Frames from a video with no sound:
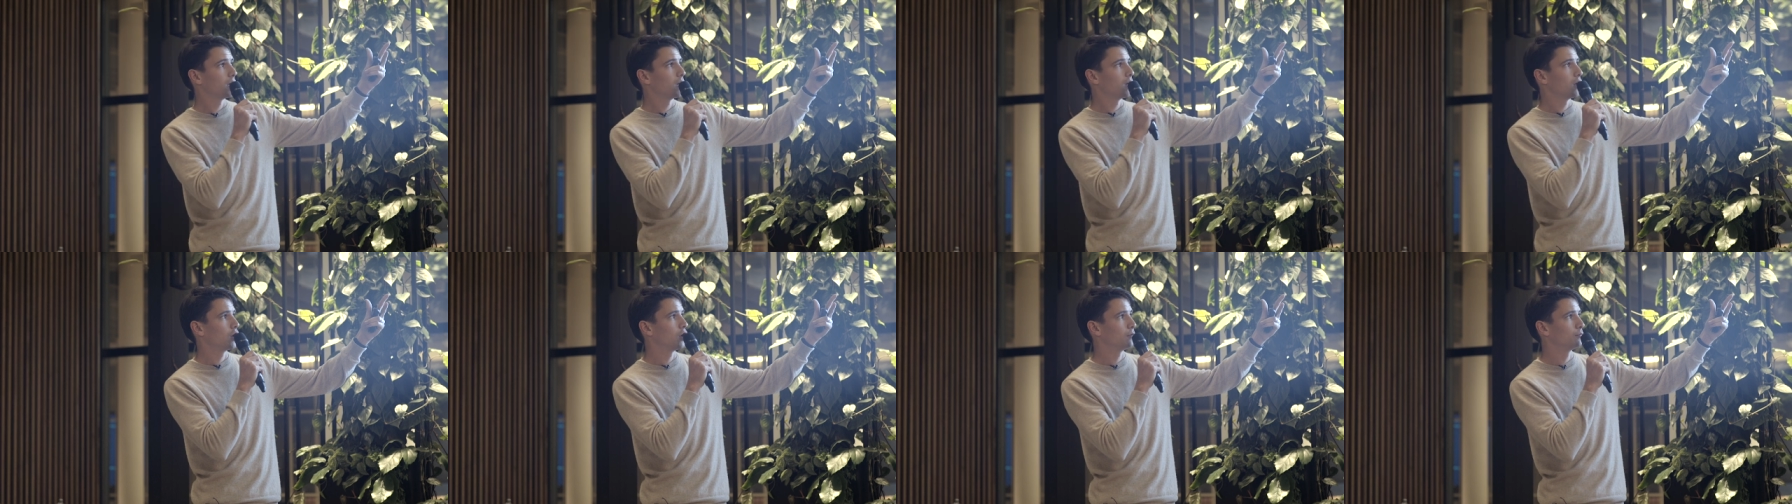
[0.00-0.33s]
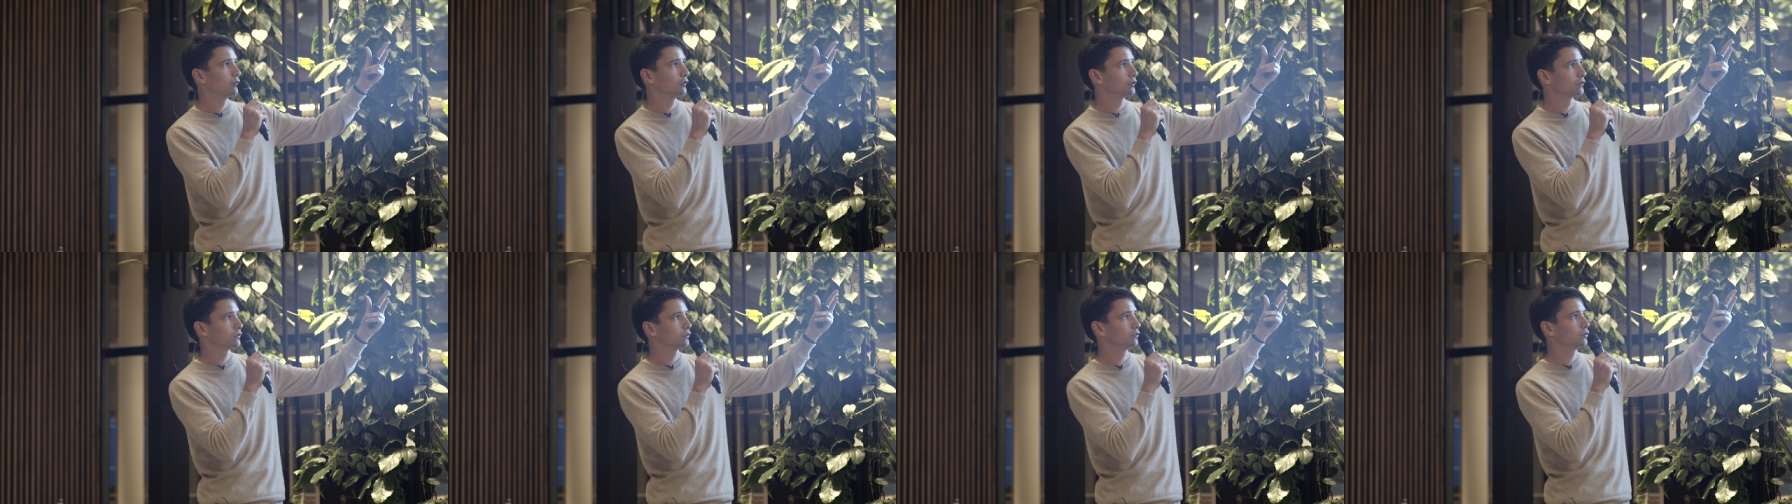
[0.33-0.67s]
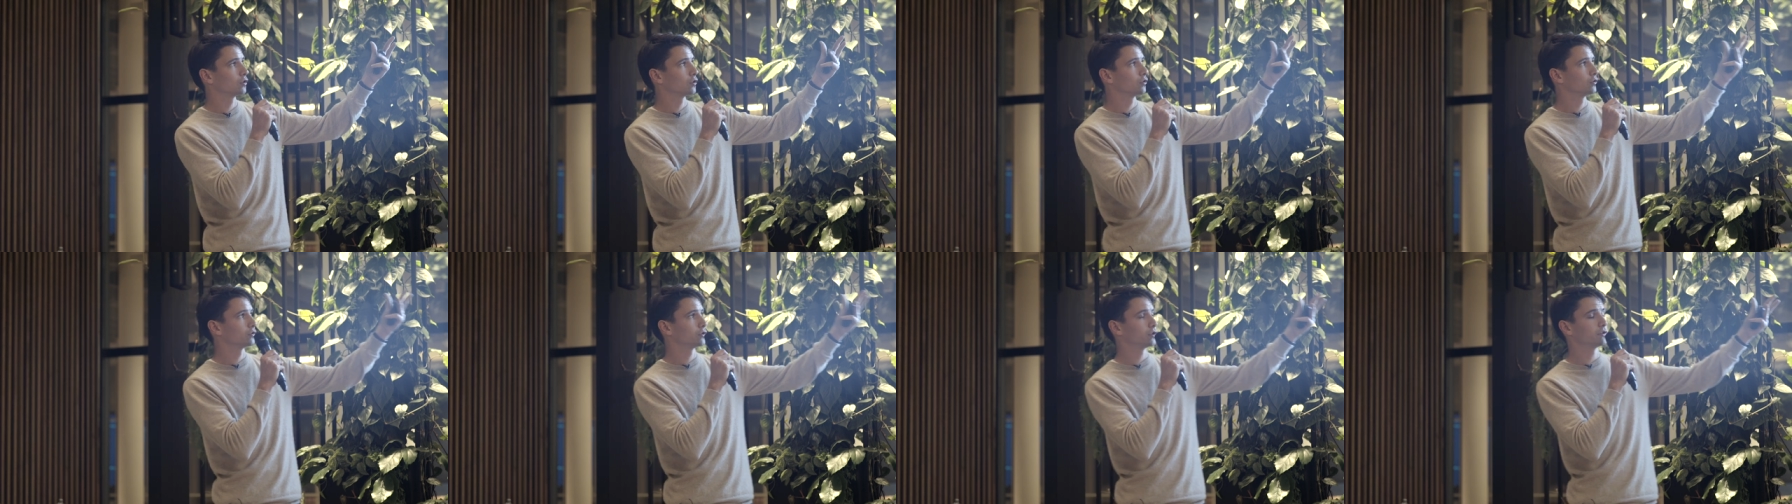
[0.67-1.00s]
uh, but also the
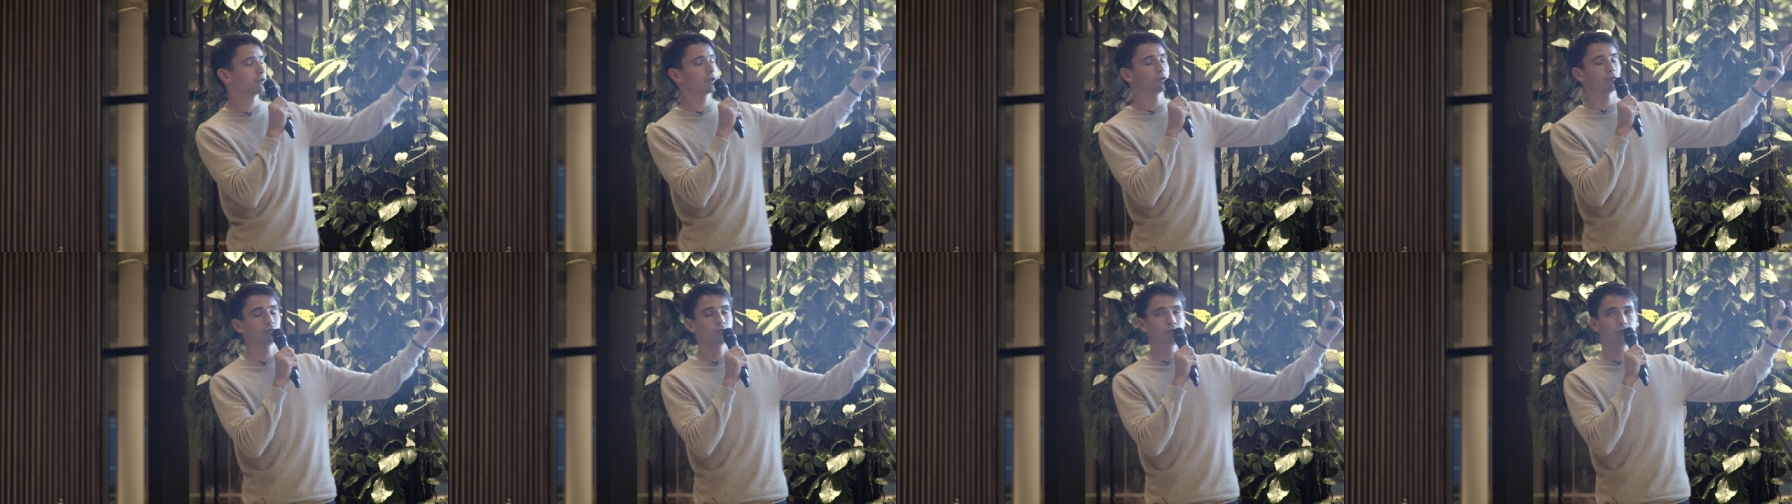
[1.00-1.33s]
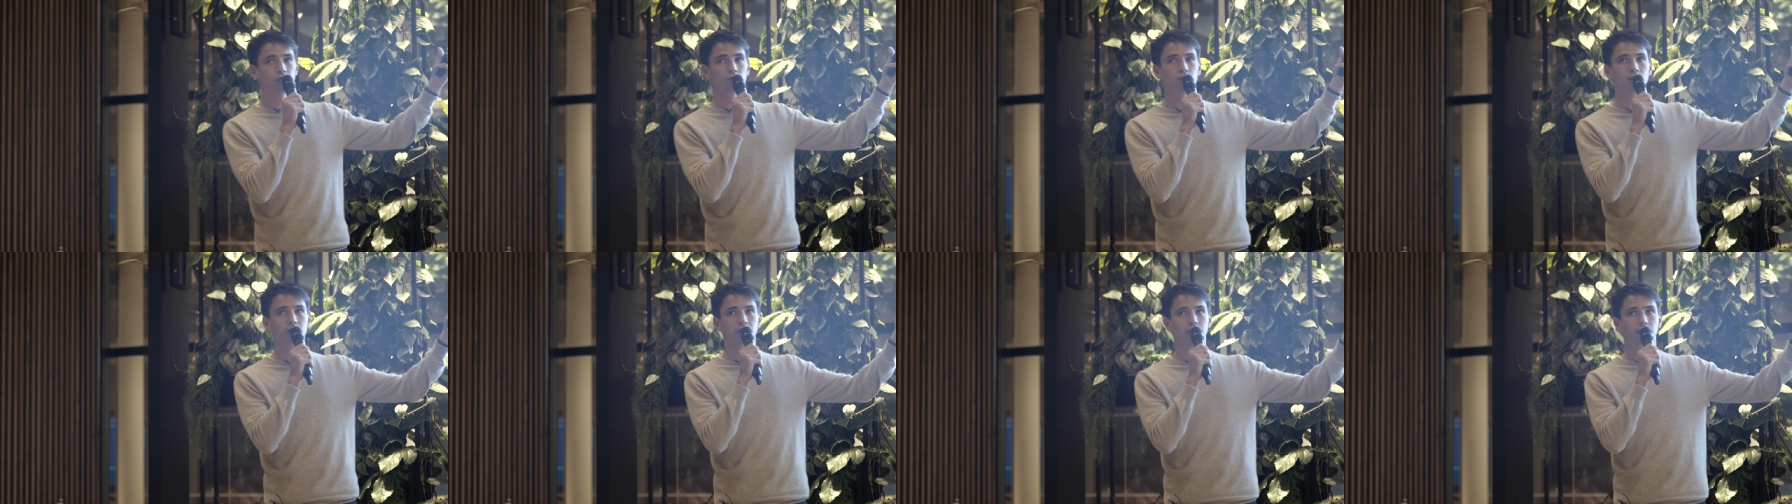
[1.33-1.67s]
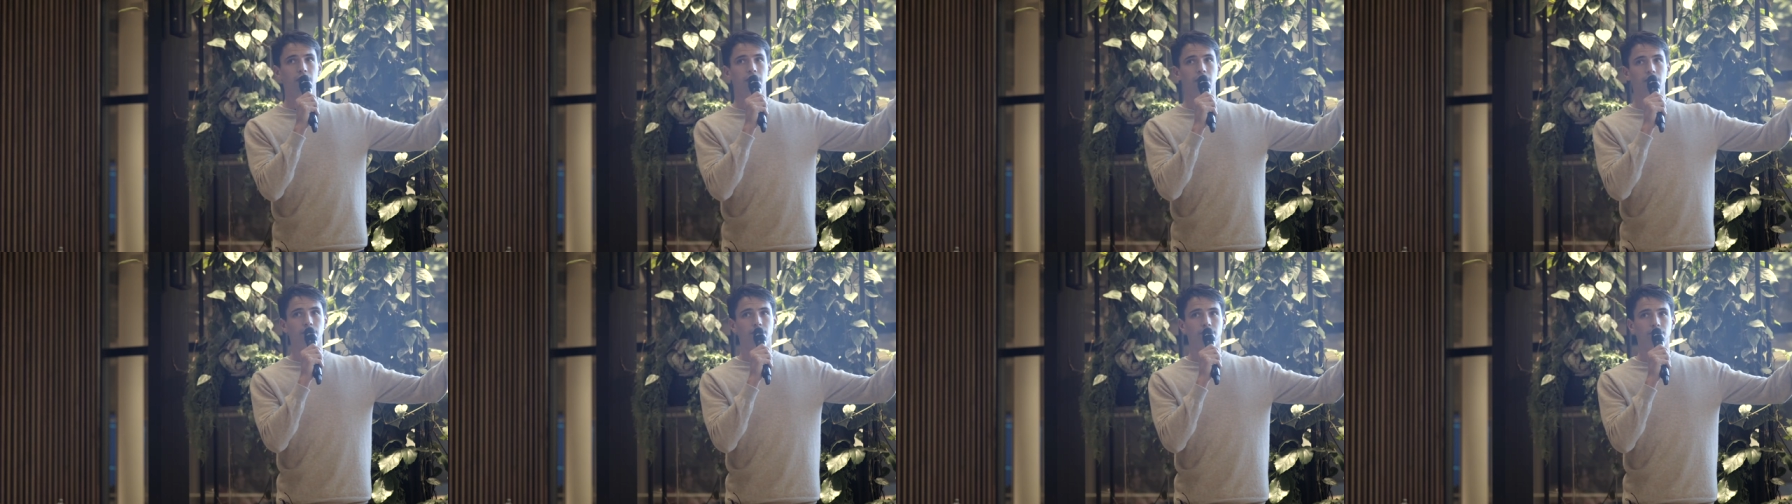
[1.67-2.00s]
content that you were
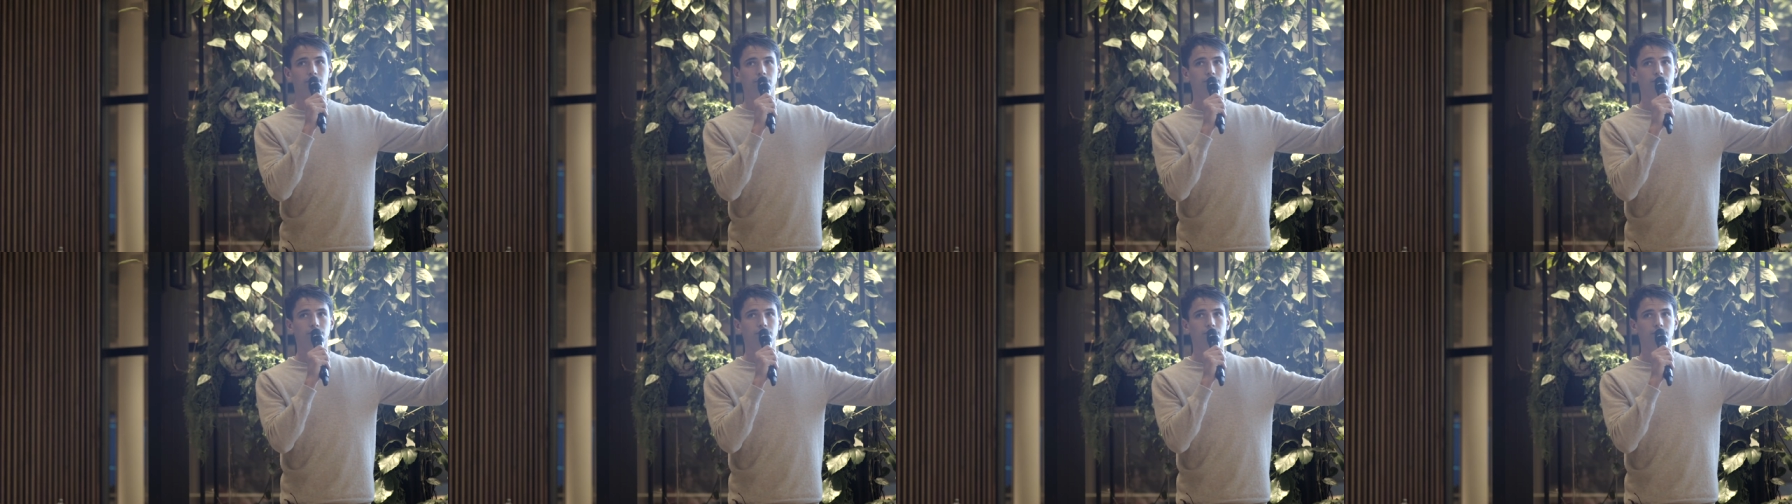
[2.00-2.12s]
getting.